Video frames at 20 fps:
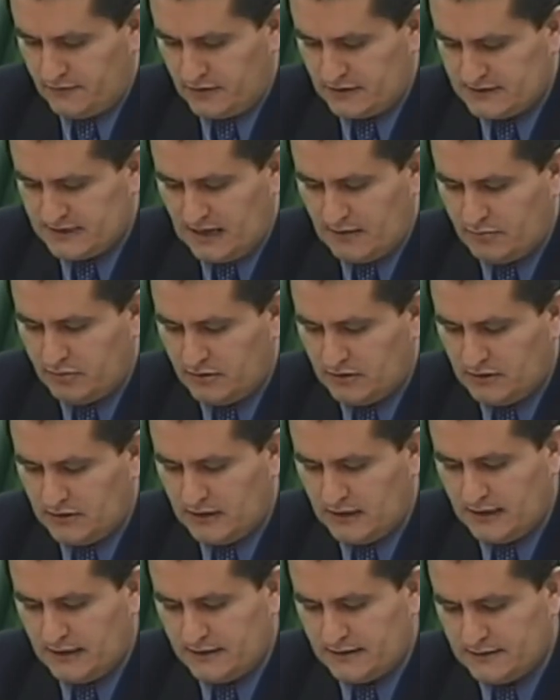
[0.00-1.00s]

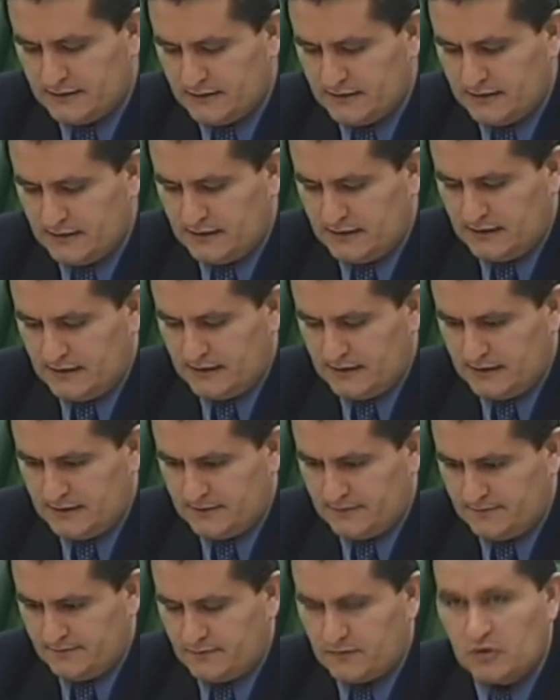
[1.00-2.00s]
example,
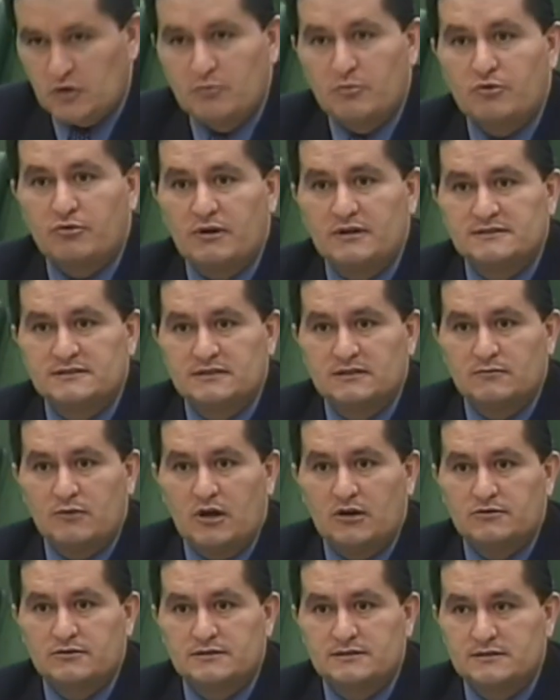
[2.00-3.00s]
Human Rights and
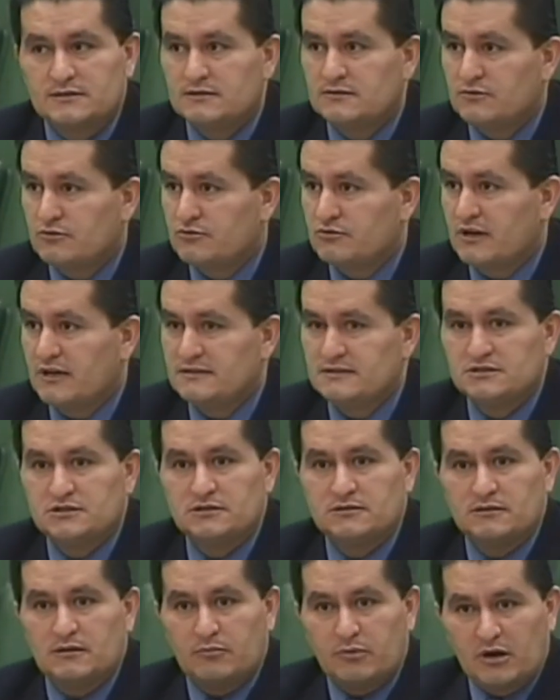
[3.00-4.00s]
Democracy, an
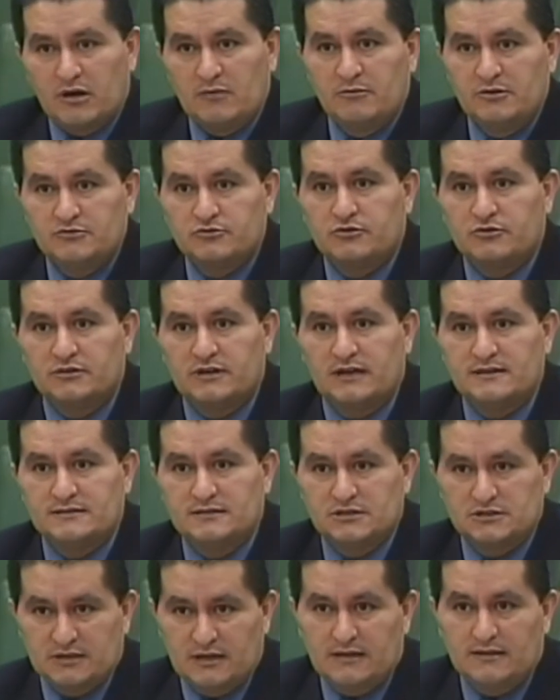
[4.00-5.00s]
organization, a parliamentary
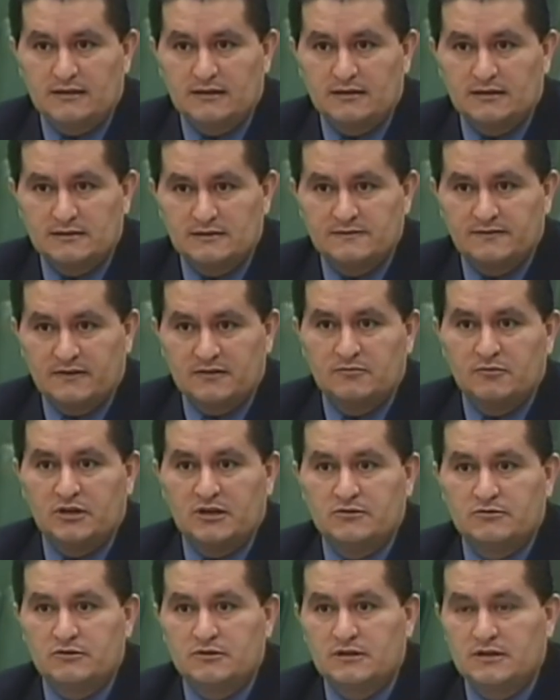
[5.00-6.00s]
organization, I think it's funded
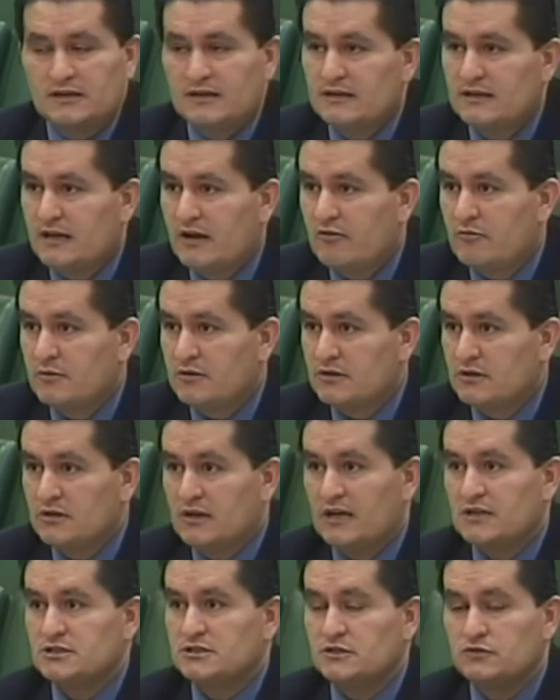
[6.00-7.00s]
by the Canadian government,
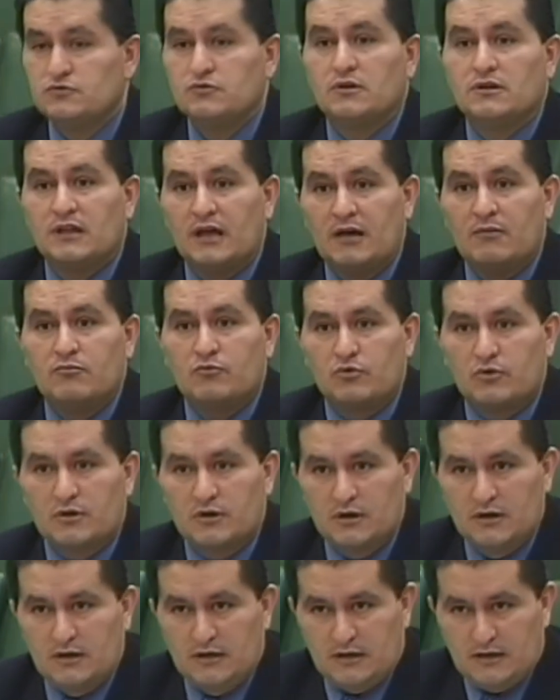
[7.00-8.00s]
can actually do a lot
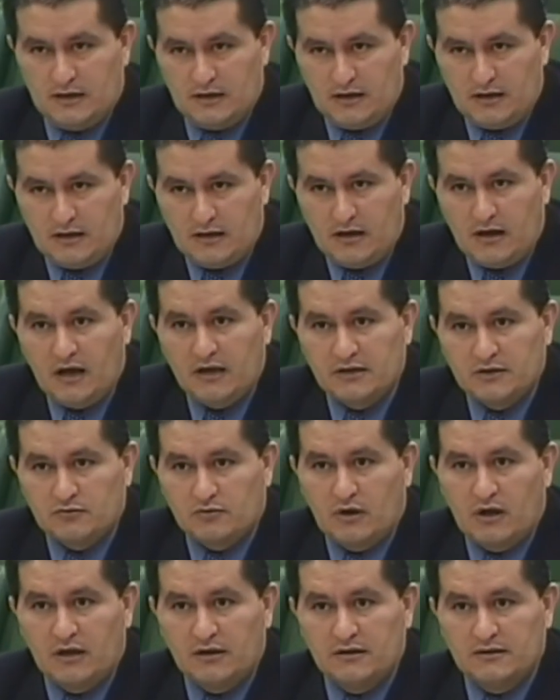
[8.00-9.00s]
more on
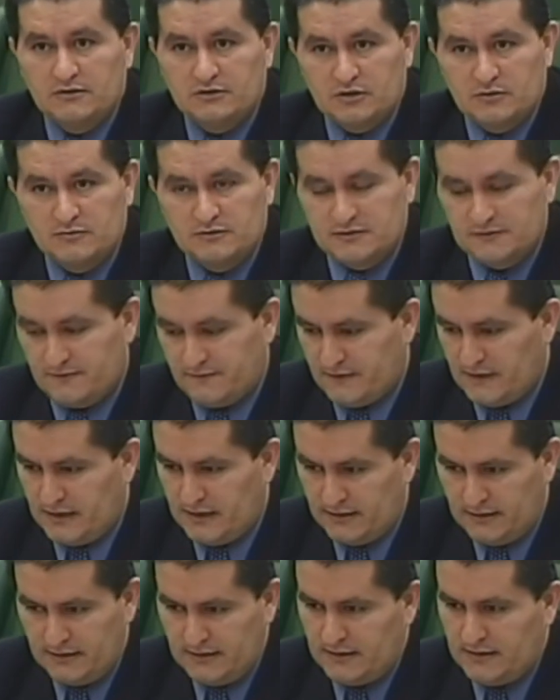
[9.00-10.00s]
Iran in terms of
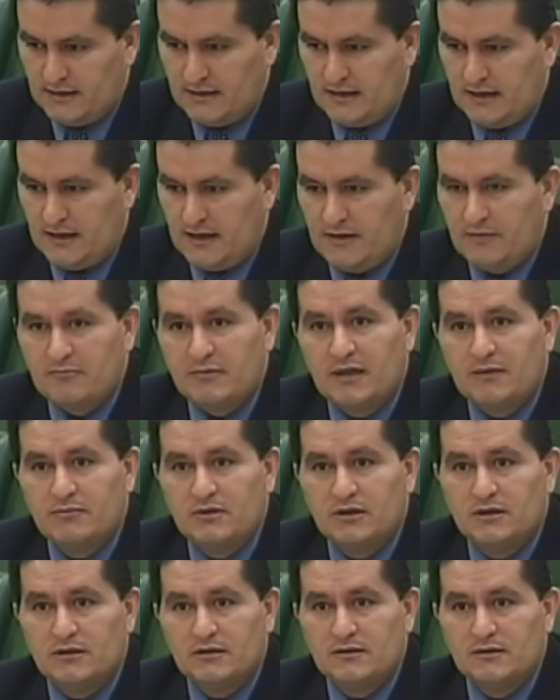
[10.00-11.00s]

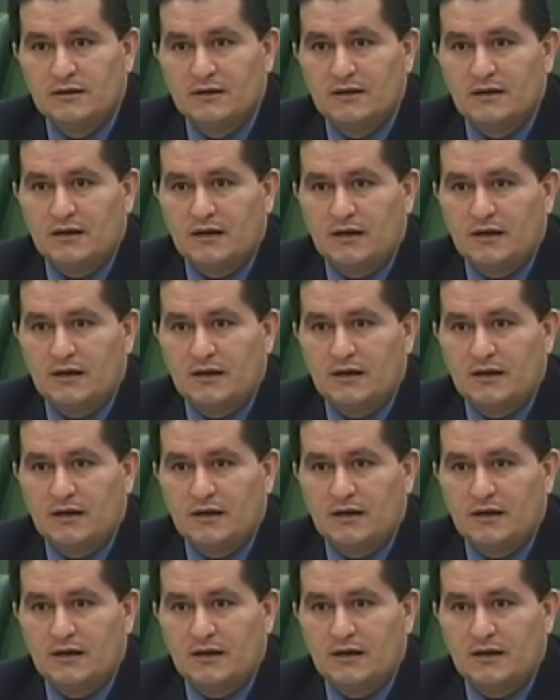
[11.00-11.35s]
maybe